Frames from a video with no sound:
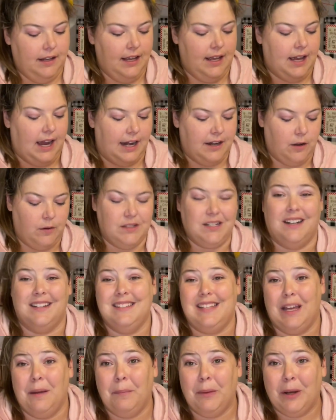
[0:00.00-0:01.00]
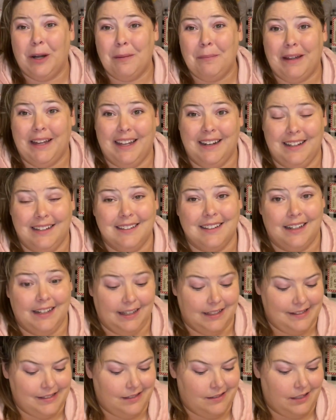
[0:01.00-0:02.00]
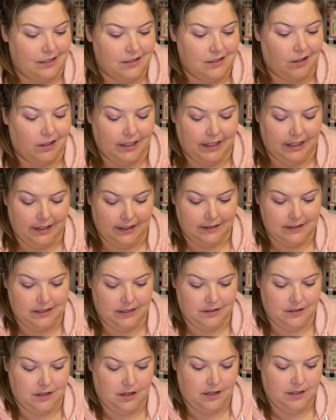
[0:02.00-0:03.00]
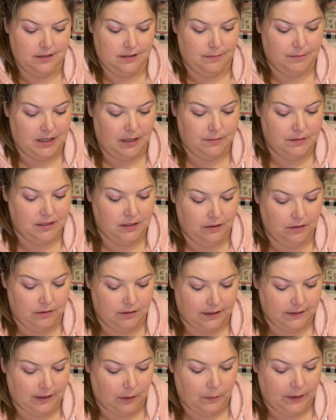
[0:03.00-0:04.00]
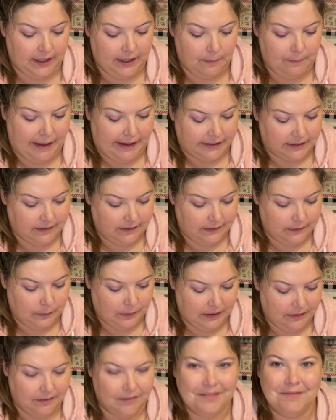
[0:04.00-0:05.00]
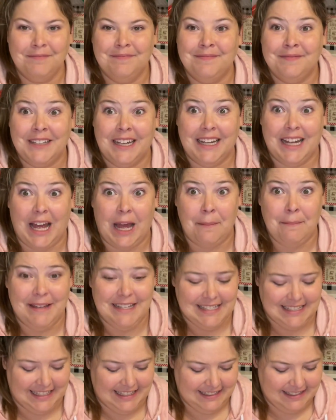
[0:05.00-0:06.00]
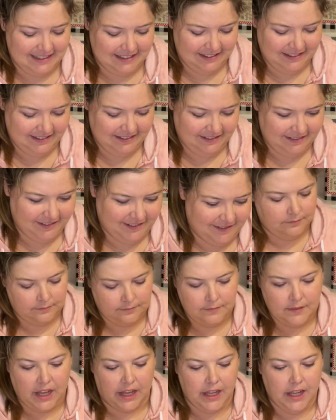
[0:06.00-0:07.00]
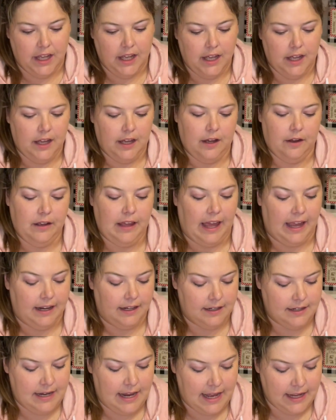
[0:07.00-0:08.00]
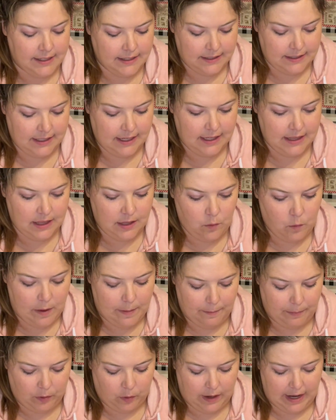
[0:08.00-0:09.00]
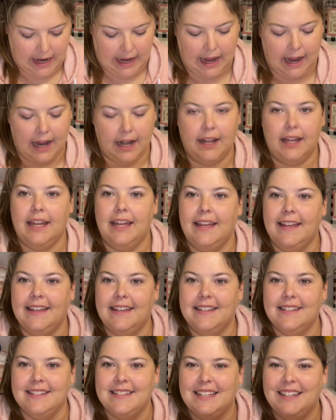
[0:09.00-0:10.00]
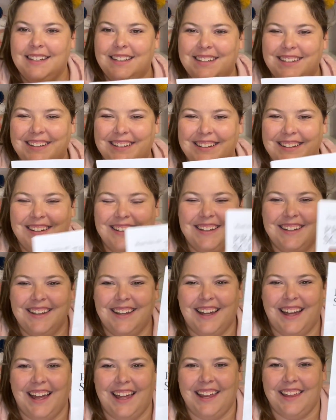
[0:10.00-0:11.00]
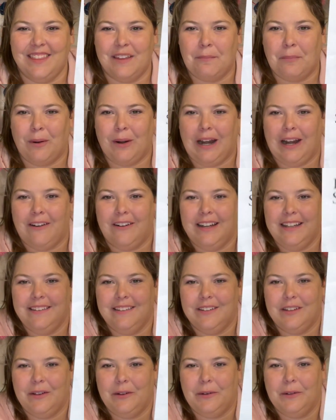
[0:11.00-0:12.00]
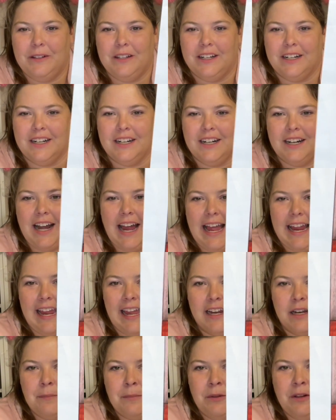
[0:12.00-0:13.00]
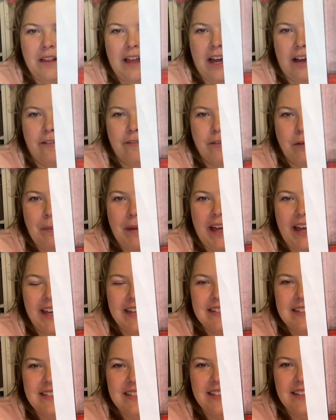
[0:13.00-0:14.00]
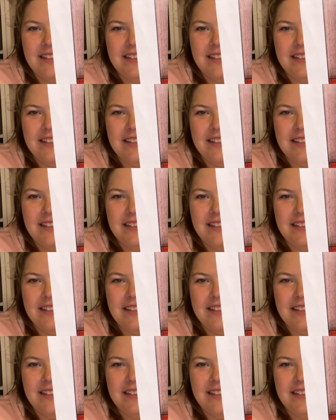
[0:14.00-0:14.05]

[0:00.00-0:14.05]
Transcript: I know it's on a sampler, but it's gonna get started getting stitched on sometime soon because I wanna get back to this one. I miss it. Okay, next in the whip parade is the Prairie Schooler Animal Alphabet.